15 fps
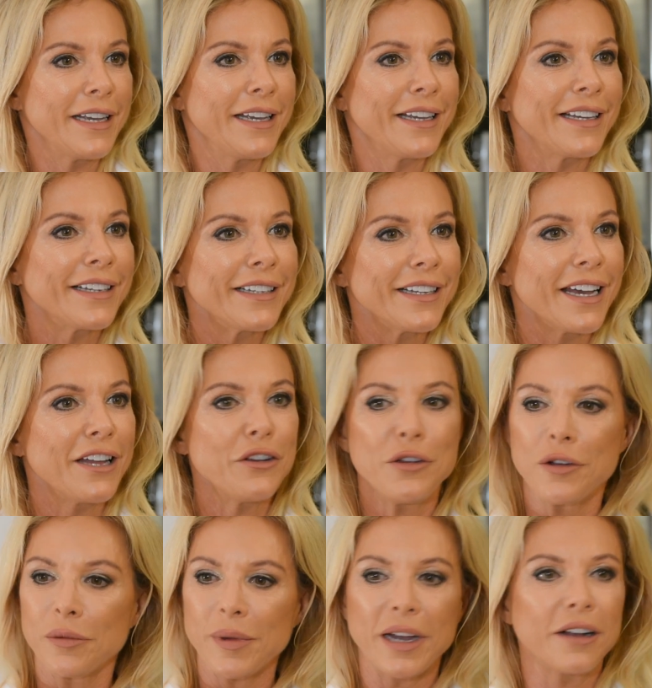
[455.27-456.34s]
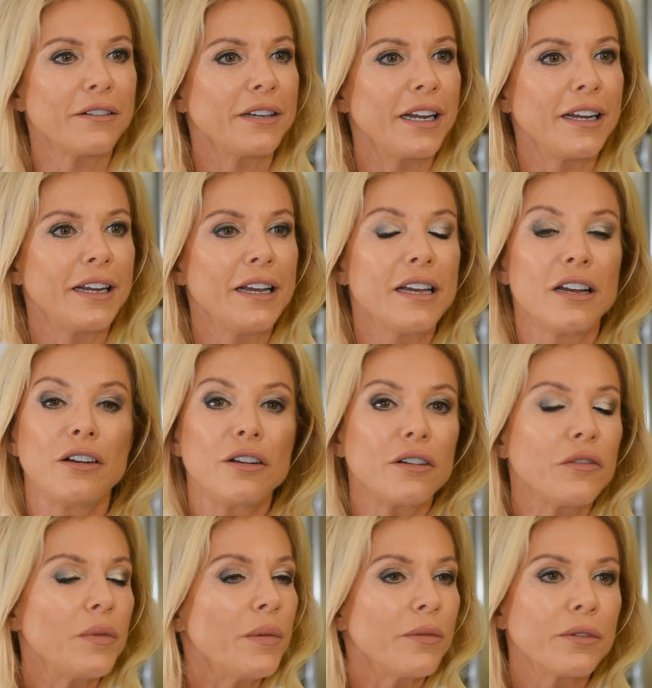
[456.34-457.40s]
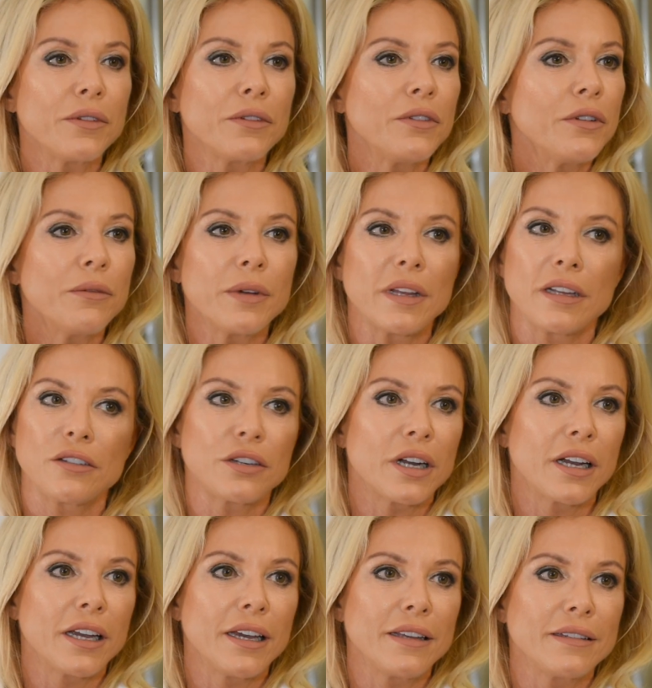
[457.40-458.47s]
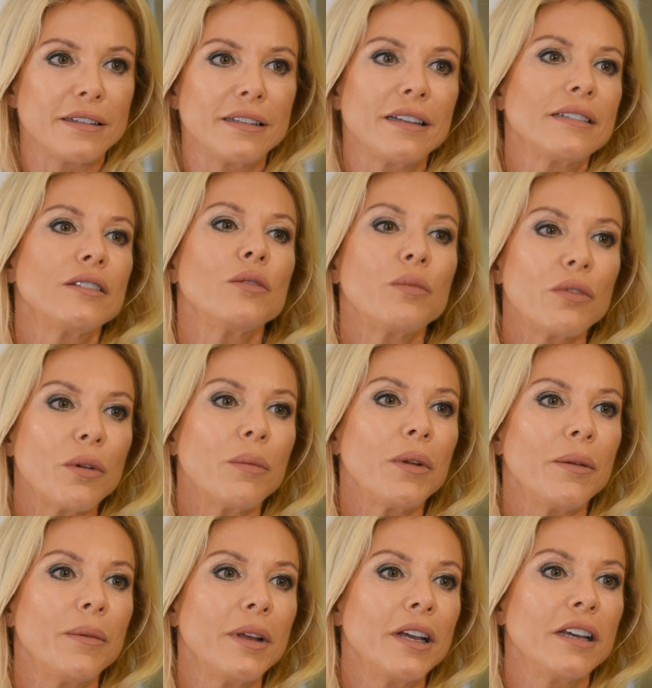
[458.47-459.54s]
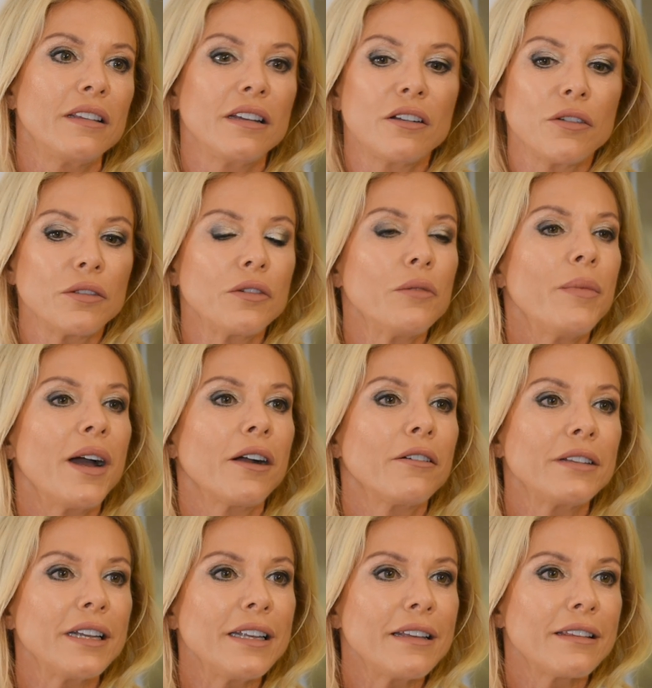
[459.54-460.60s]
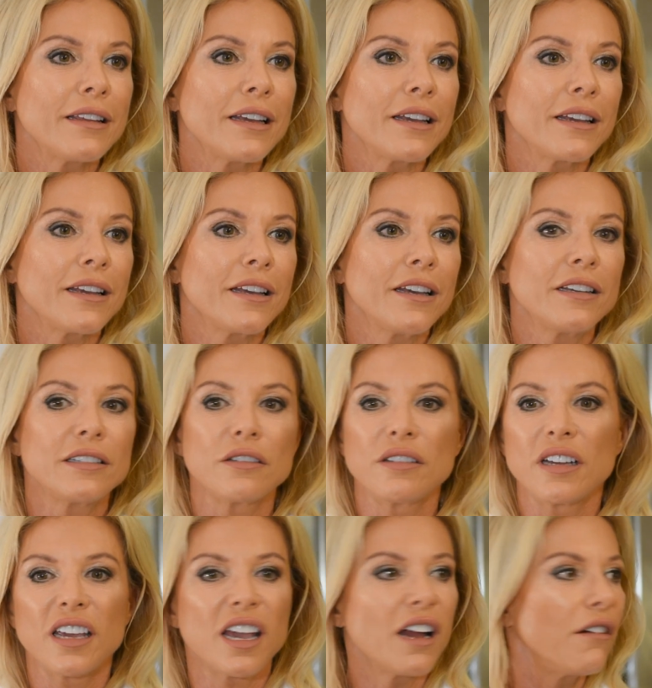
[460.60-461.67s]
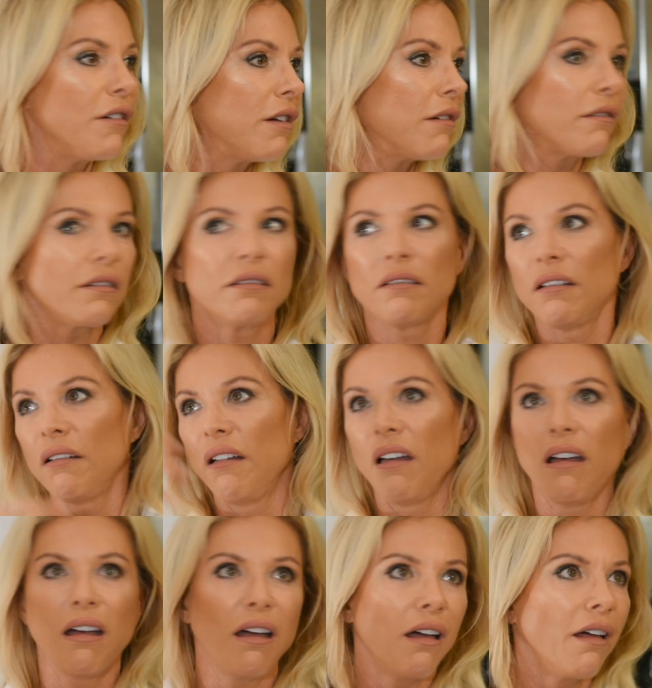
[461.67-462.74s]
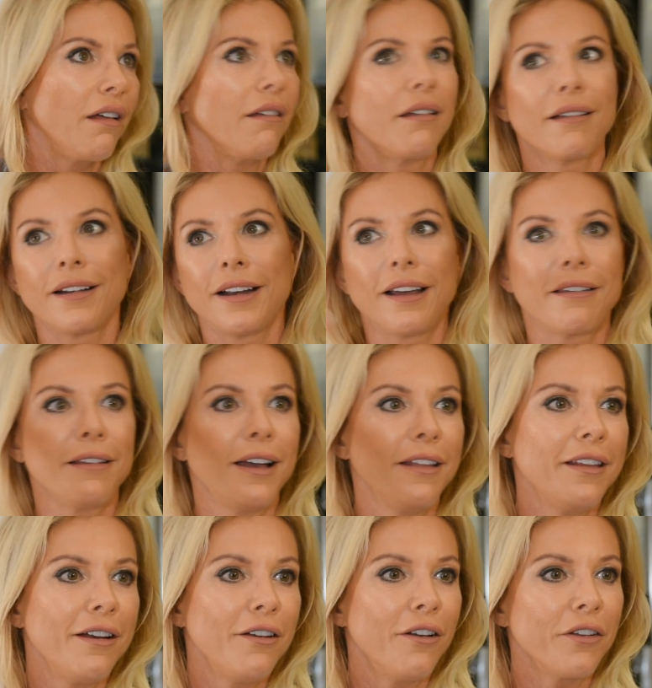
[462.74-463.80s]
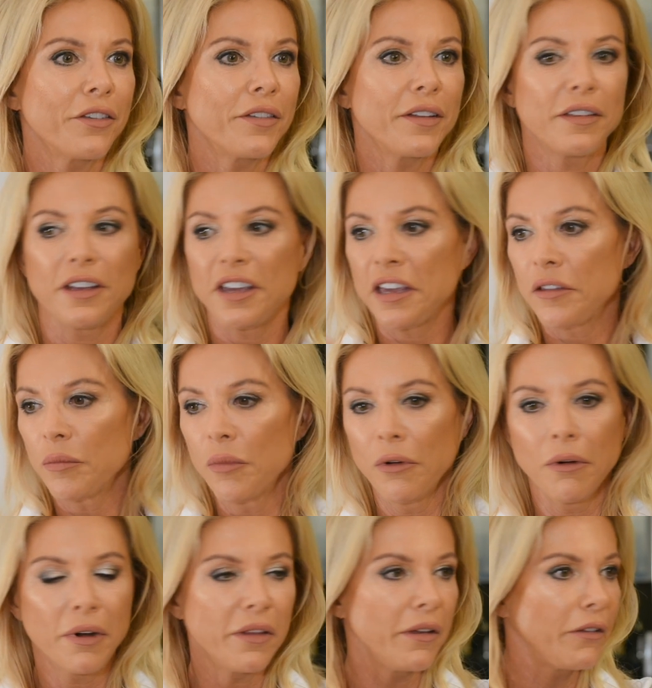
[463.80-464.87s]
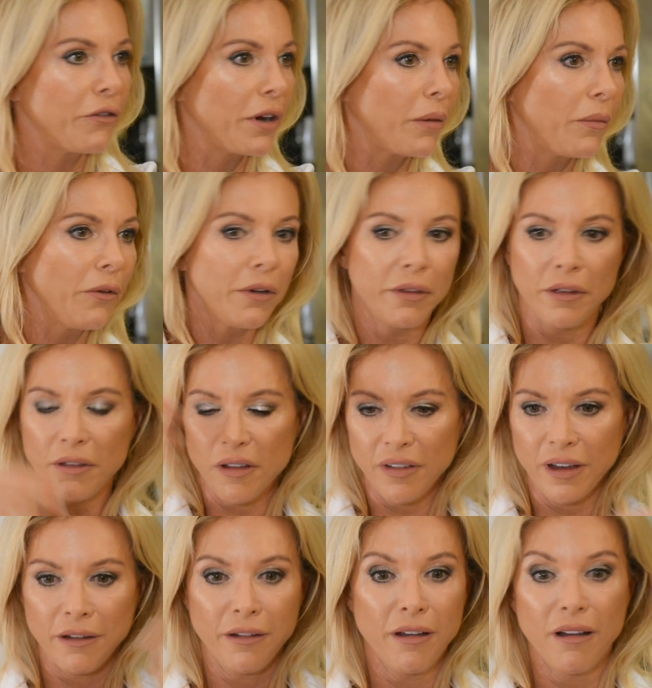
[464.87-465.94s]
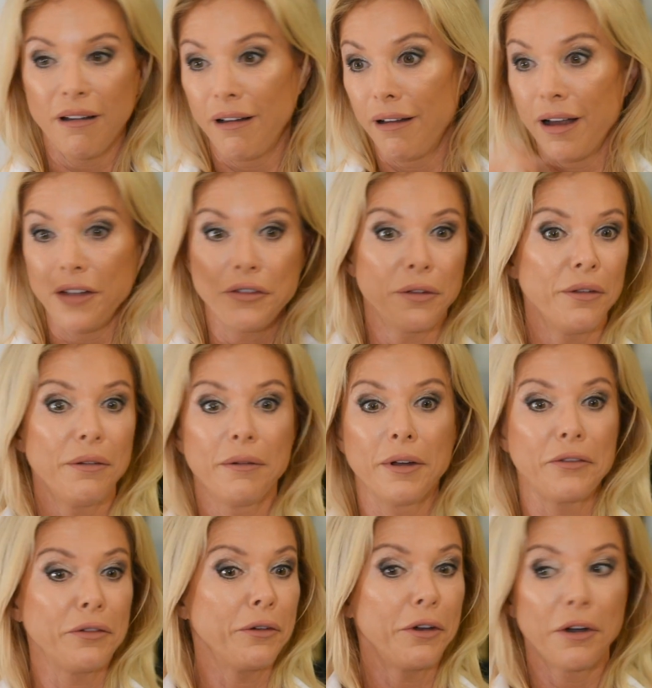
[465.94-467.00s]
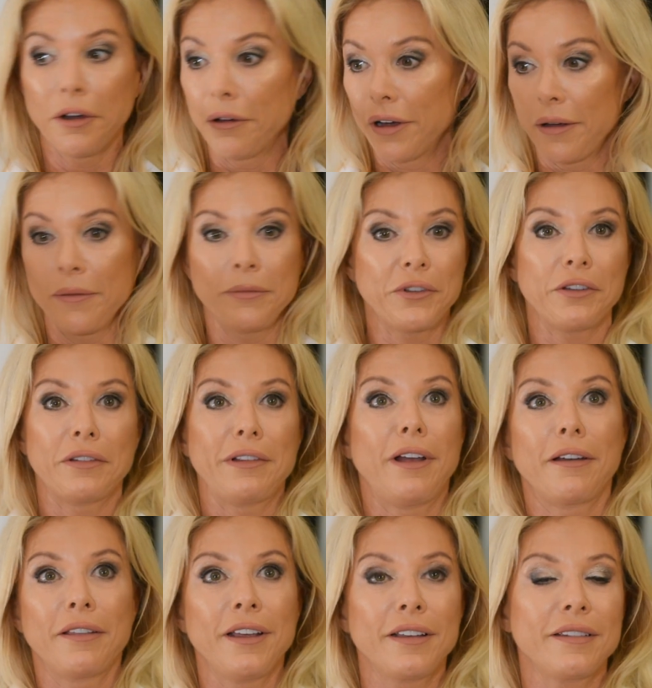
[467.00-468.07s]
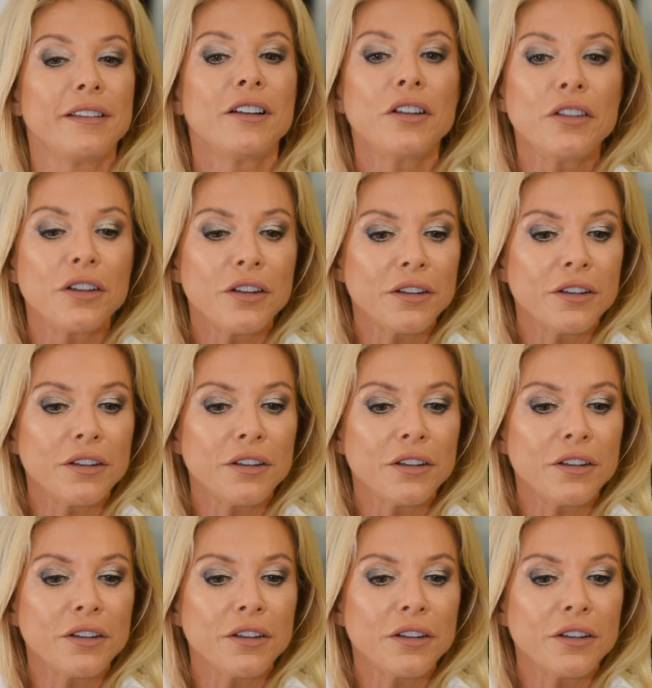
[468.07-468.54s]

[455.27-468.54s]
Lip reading: Yes. And you go back on it. A lot of people don't know where that track is, and that's the problem. They can't go back on anything. So they carry on going, like that, and they're lost, and they eat more, and they drink more, and they're like, I don't know where to go, I'm just like this. No.